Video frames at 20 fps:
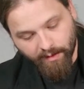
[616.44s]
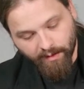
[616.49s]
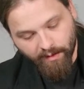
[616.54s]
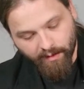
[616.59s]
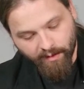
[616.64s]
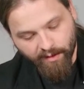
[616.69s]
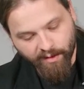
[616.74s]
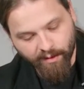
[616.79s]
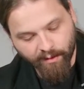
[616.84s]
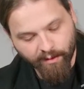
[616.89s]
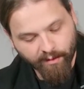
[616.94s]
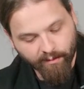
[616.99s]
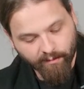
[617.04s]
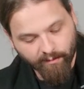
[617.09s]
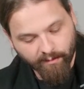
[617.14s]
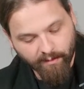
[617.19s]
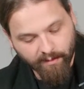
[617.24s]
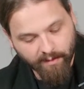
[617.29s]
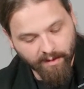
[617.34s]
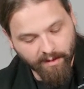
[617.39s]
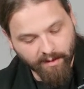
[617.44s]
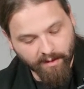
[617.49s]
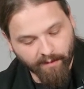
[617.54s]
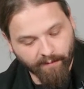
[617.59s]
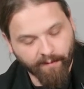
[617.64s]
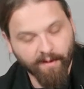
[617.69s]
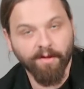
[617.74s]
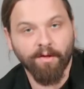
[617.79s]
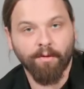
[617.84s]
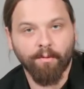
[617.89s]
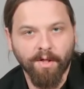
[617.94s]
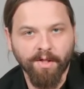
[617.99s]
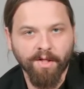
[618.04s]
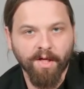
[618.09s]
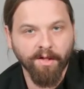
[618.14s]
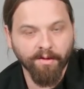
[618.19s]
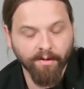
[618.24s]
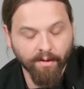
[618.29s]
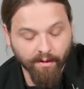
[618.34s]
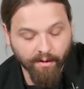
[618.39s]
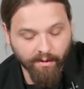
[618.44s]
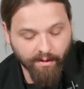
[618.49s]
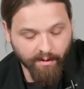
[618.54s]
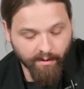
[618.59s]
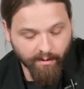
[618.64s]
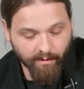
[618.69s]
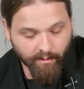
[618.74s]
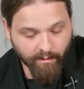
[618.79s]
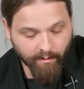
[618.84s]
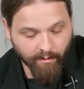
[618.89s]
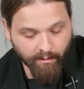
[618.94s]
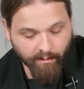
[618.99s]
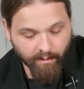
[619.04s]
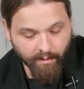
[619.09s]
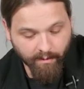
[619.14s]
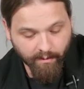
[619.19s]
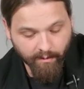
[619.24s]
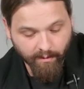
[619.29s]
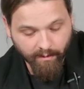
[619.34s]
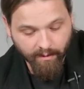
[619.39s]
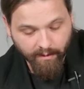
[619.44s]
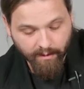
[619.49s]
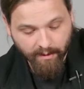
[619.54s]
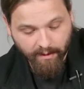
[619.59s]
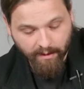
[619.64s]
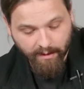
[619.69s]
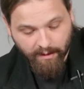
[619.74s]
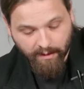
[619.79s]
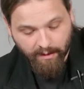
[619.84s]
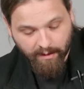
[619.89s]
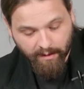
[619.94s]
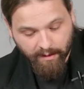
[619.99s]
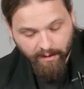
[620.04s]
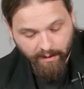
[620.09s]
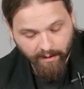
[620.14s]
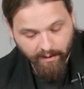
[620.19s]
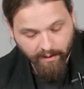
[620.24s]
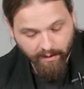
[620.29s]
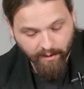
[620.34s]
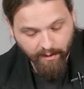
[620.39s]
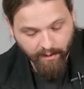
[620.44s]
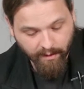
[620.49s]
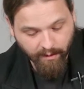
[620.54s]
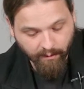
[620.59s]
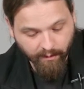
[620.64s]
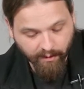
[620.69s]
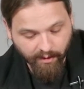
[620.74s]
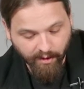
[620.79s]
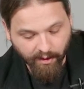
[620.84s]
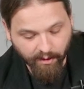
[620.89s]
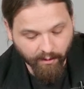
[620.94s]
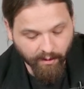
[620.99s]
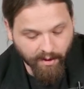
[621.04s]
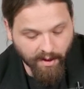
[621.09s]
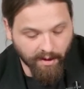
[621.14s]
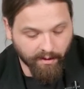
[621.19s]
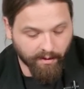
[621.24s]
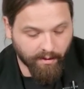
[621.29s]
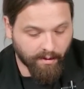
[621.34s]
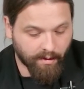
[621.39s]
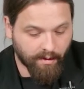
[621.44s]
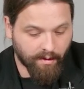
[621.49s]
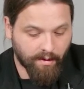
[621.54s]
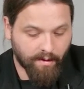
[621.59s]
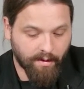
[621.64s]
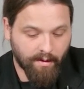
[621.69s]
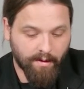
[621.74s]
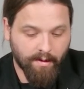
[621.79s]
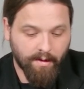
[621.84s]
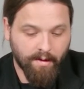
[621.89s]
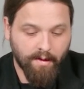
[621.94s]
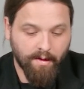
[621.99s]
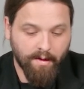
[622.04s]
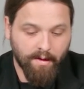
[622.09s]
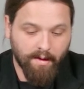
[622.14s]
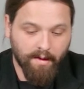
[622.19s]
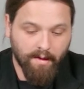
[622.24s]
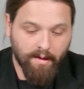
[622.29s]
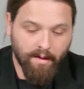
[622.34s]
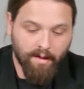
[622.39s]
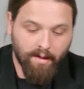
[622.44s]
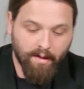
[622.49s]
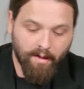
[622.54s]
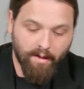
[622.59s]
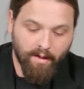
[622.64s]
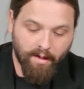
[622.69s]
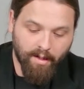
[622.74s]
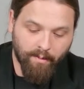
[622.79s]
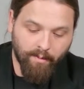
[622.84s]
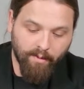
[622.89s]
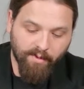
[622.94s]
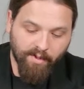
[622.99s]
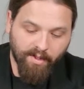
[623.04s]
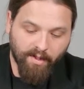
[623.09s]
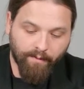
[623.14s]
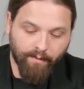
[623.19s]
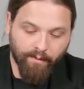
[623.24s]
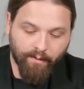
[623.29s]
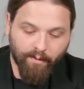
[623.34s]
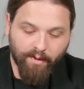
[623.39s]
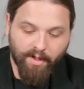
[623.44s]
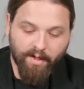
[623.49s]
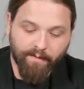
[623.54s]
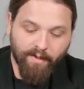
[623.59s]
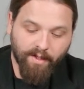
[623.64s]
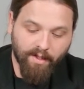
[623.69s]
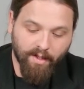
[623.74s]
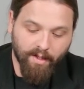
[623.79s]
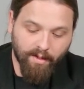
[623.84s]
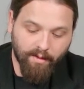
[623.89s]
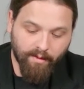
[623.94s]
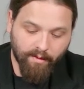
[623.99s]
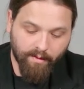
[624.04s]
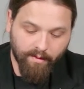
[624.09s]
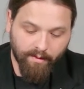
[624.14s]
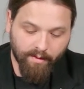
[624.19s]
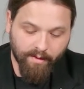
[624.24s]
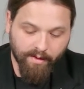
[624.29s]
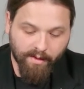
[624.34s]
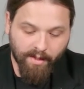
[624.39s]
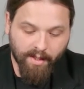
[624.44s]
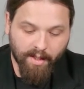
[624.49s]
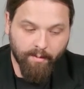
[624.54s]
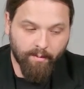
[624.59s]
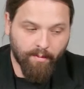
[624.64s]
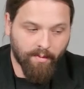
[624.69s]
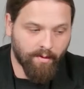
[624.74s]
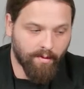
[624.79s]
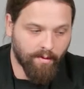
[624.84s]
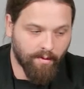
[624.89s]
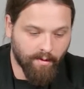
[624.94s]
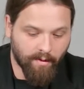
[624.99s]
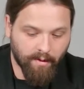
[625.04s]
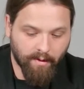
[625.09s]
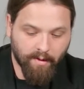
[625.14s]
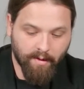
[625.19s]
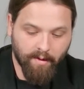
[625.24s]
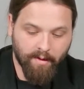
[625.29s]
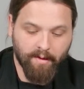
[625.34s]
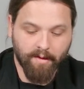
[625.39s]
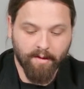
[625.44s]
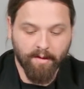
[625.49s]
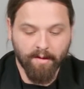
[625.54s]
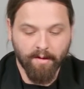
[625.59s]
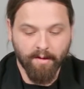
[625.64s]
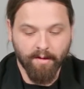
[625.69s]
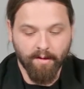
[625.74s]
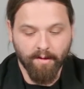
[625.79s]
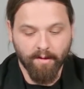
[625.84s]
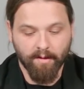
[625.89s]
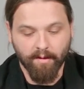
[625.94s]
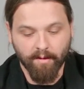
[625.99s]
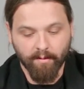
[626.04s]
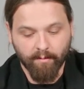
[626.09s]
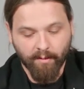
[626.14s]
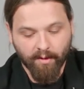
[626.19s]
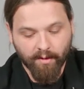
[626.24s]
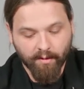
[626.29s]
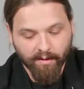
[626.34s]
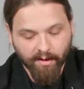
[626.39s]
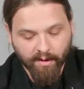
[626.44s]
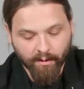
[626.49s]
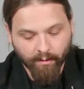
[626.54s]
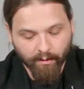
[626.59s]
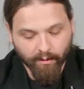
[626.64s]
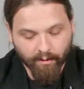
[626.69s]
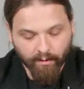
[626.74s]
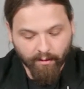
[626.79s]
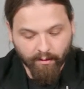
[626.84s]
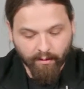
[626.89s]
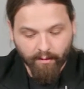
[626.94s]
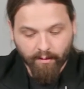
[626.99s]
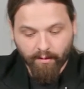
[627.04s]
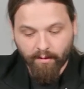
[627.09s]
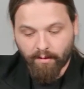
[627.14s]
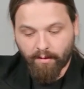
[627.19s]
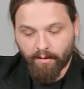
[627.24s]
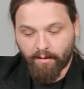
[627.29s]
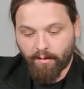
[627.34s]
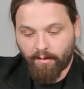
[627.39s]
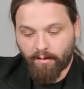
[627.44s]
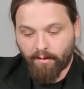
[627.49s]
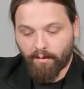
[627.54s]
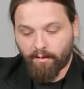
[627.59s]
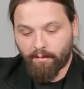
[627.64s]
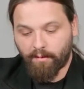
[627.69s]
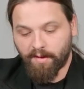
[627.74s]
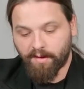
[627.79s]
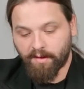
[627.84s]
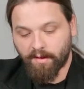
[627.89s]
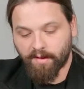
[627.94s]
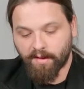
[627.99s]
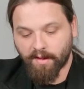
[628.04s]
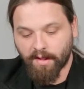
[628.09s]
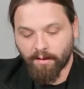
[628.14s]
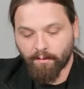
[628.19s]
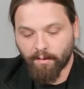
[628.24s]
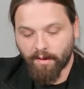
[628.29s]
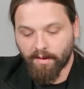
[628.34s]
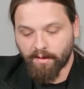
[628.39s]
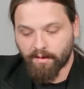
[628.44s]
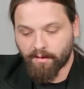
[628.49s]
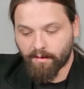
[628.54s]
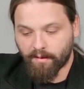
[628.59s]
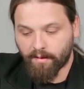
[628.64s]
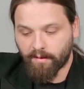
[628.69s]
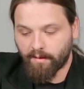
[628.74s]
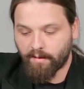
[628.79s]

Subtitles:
It's not featherweight either, and we'll stick to that. I'm using a photographic head this time, because I want to twist it sideways,